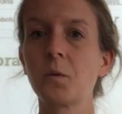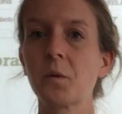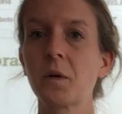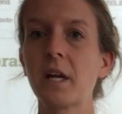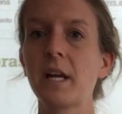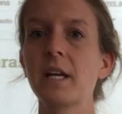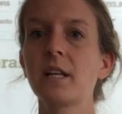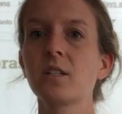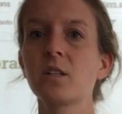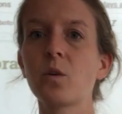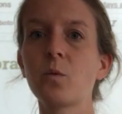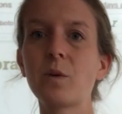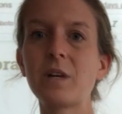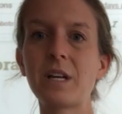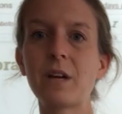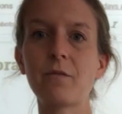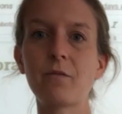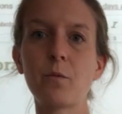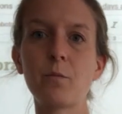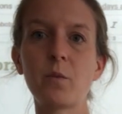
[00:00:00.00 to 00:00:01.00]
Okay, so we
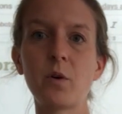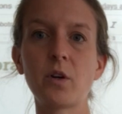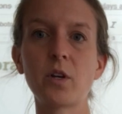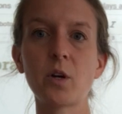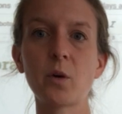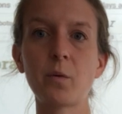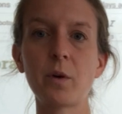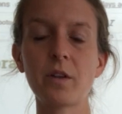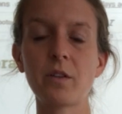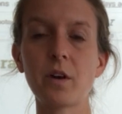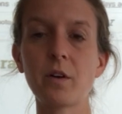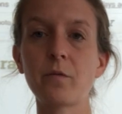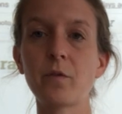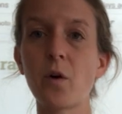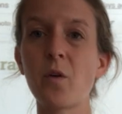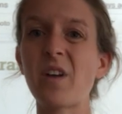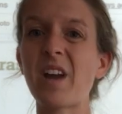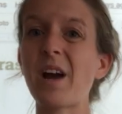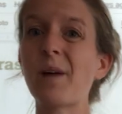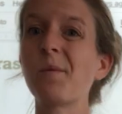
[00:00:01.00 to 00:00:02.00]
get familiar with our
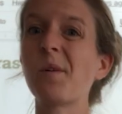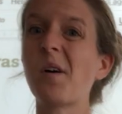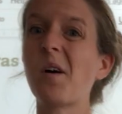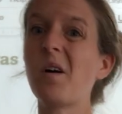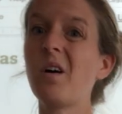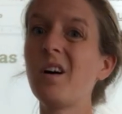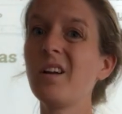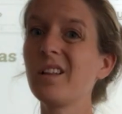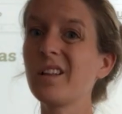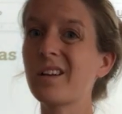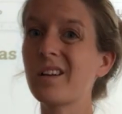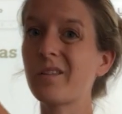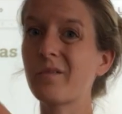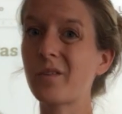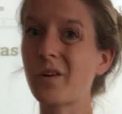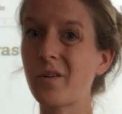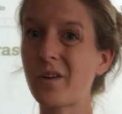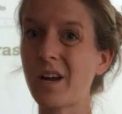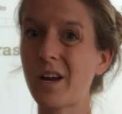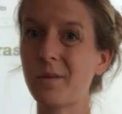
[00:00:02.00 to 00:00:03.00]
vocab. All of your
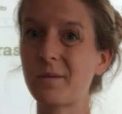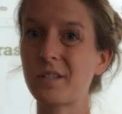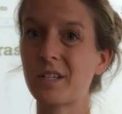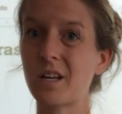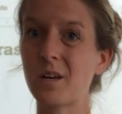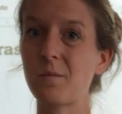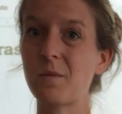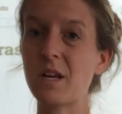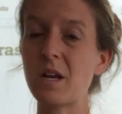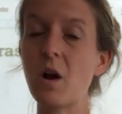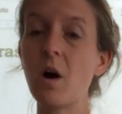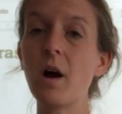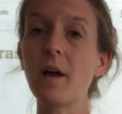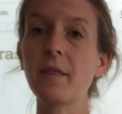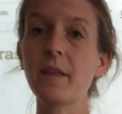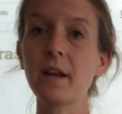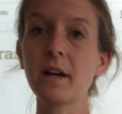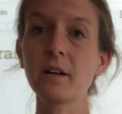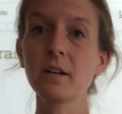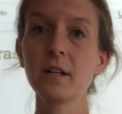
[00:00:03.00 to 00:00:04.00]
vocab is going to be
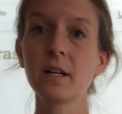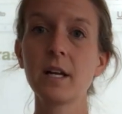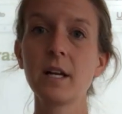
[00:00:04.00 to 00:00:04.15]
on there.